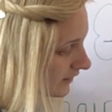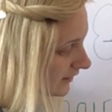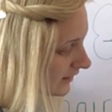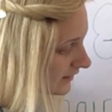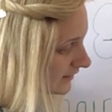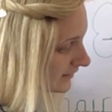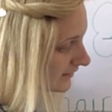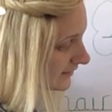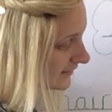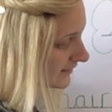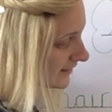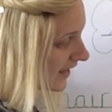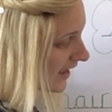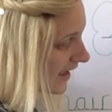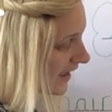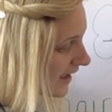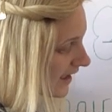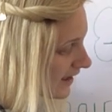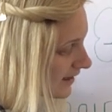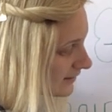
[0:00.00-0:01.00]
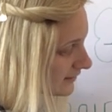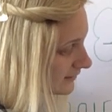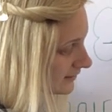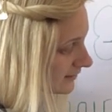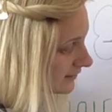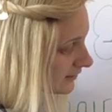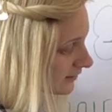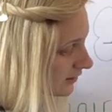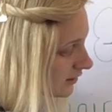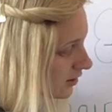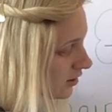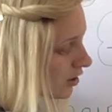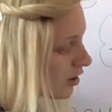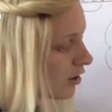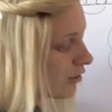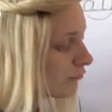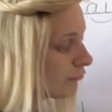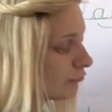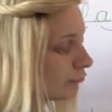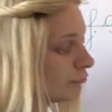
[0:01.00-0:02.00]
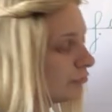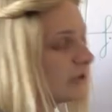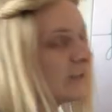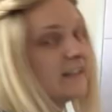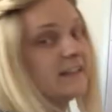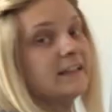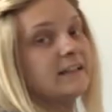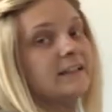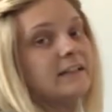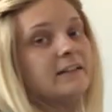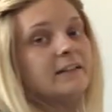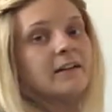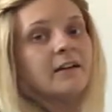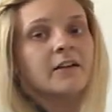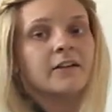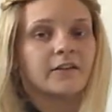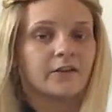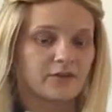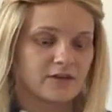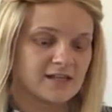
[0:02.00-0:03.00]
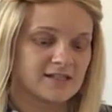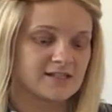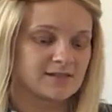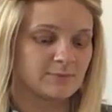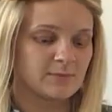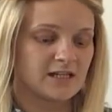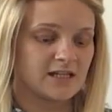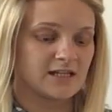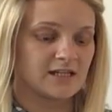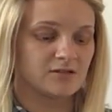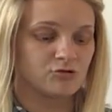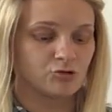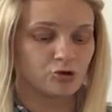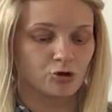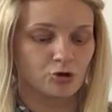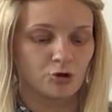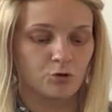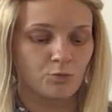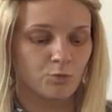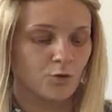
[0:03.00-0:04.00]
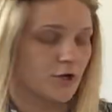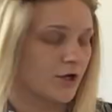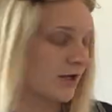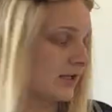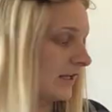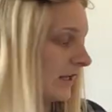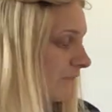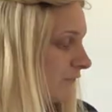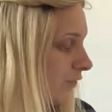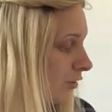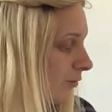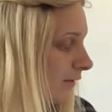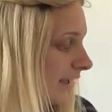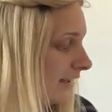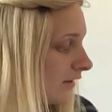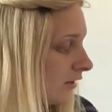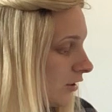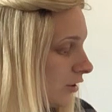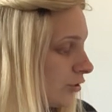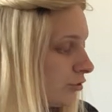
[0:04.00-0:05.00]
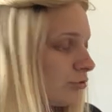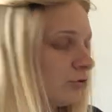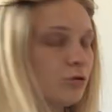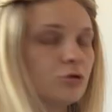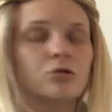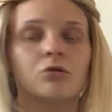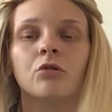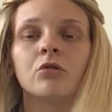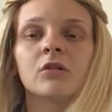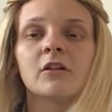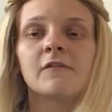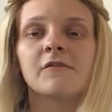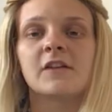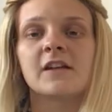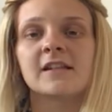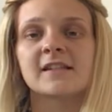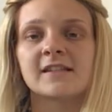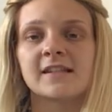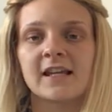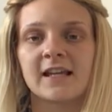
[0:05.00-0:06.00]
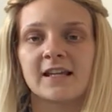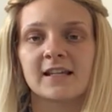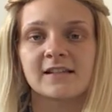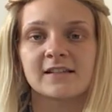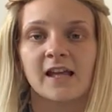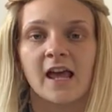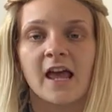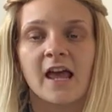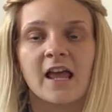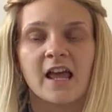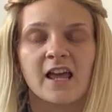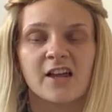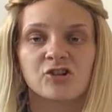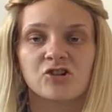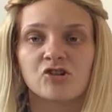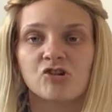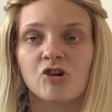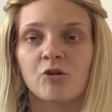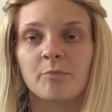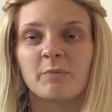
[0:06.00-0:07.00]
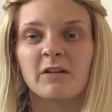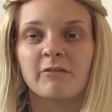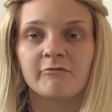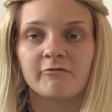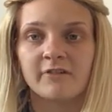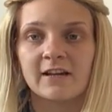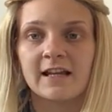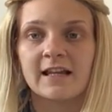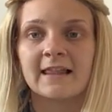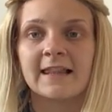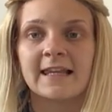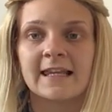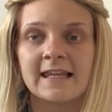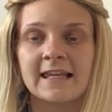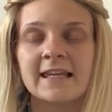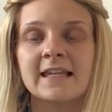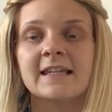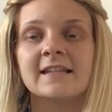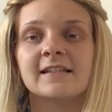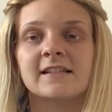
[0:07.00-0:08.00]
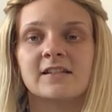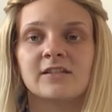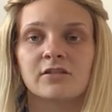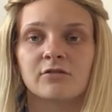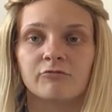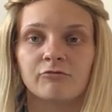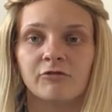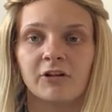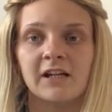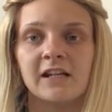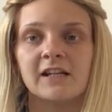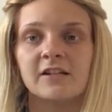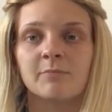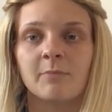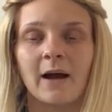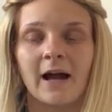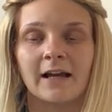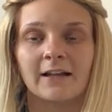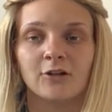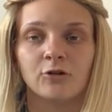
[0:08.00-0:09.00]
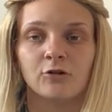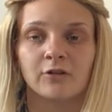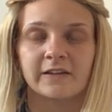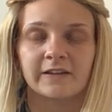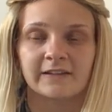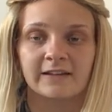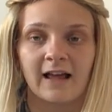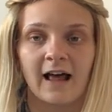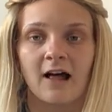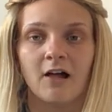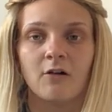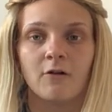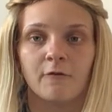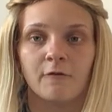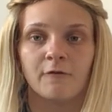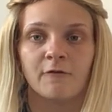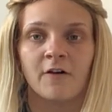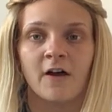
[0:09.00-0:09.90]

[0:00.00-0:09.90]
It says read. So this means your work, if you include all of these things, it should be really easy to read by yourself